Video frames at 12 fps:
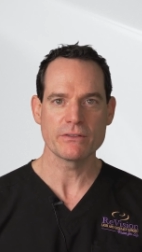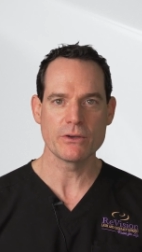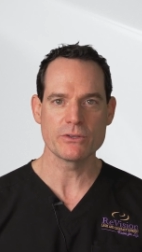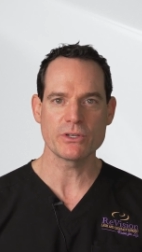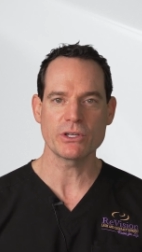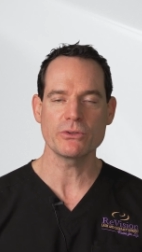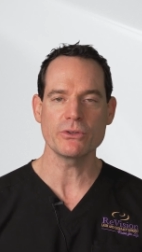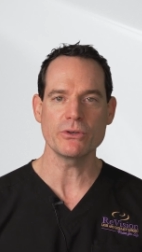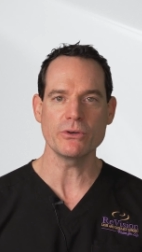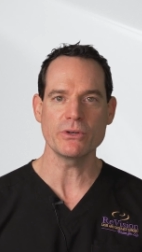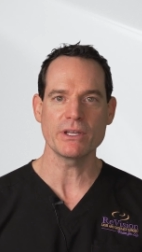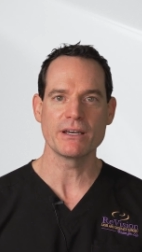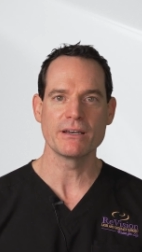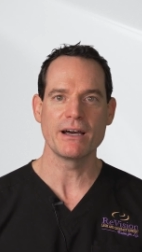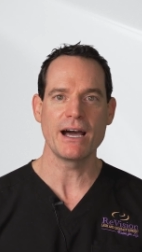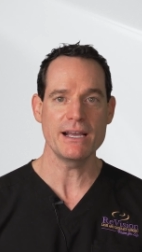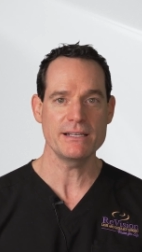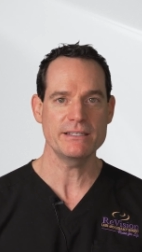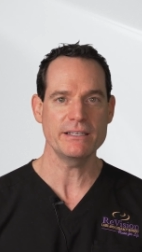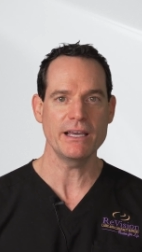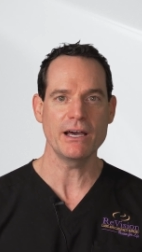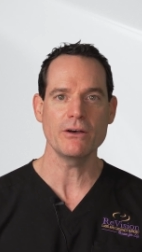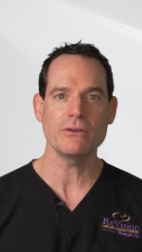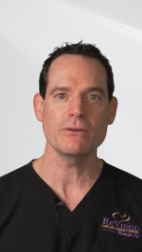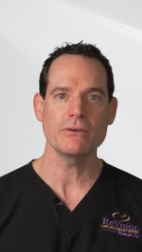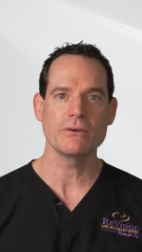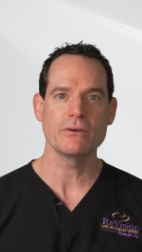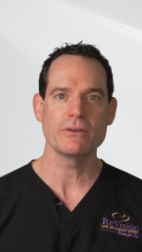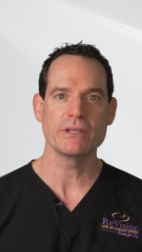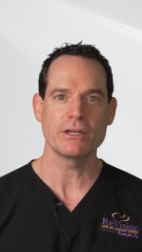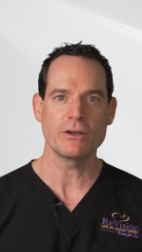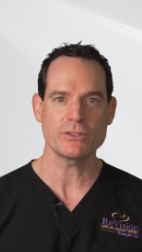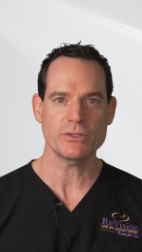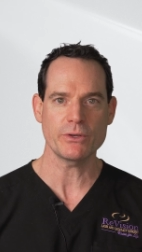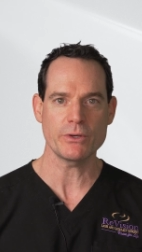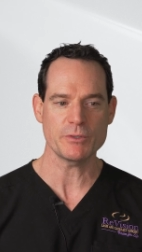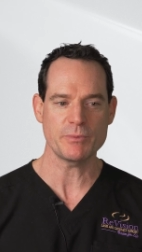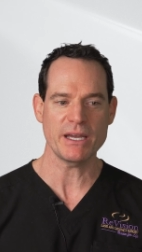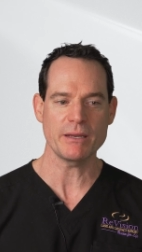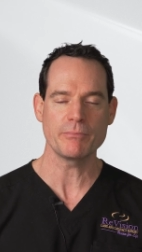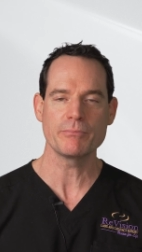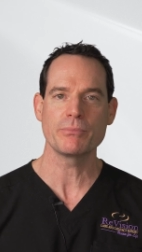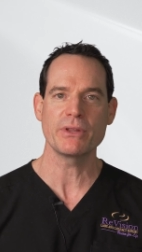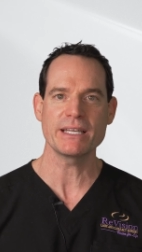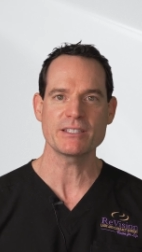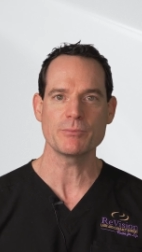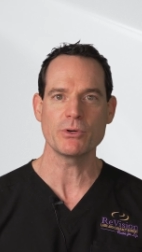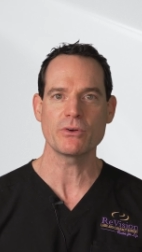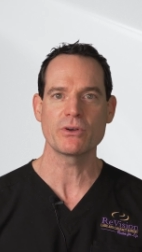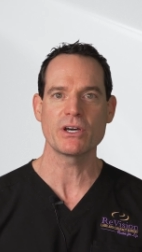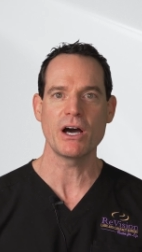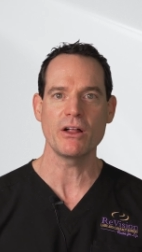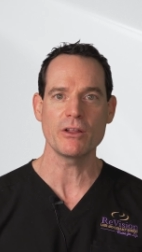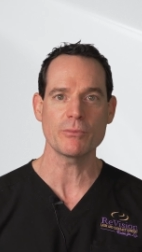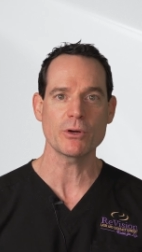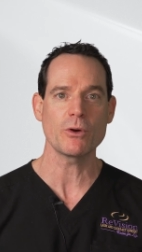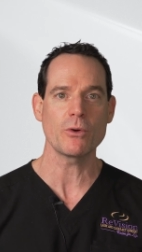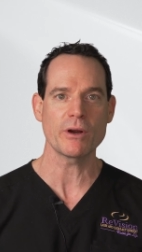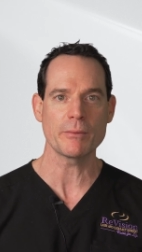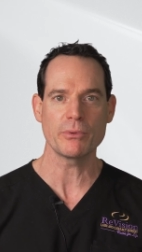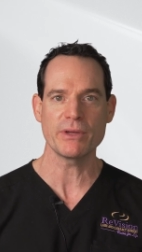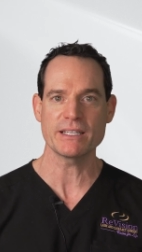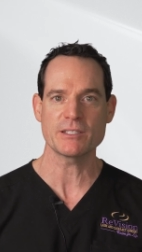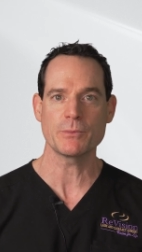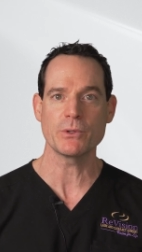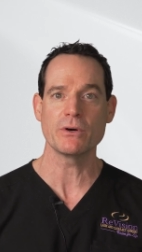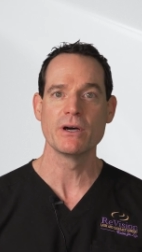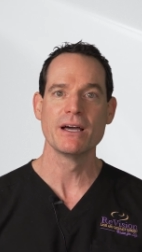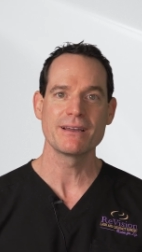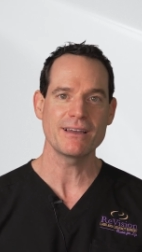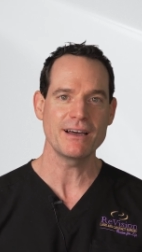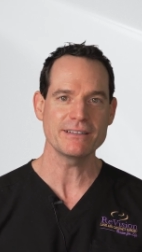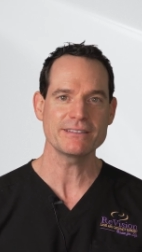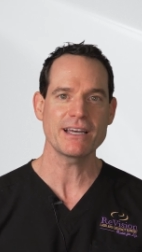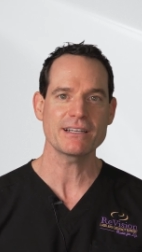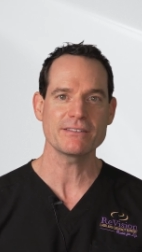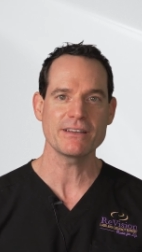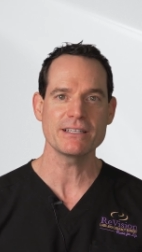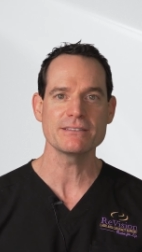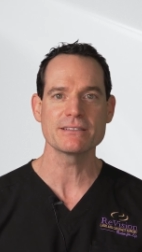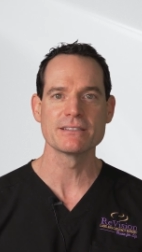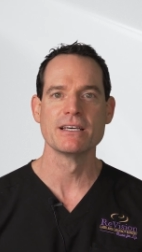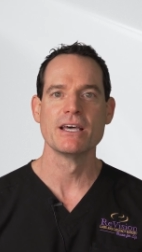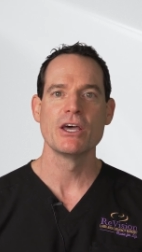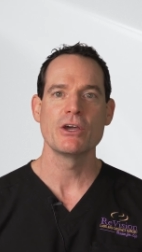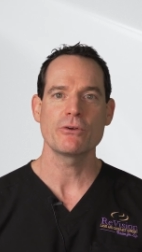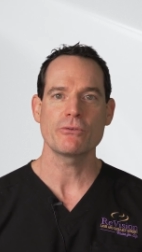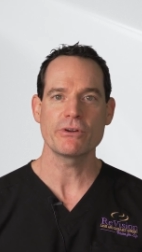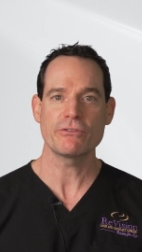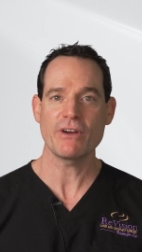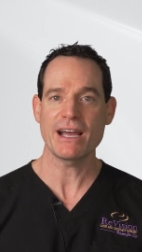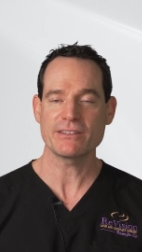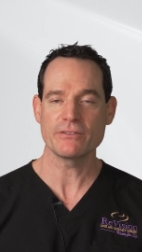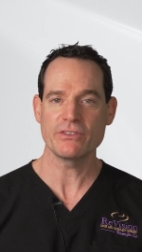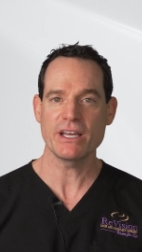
Those include I C L, it also goes by implantable collamer or implantable contact lens, refractive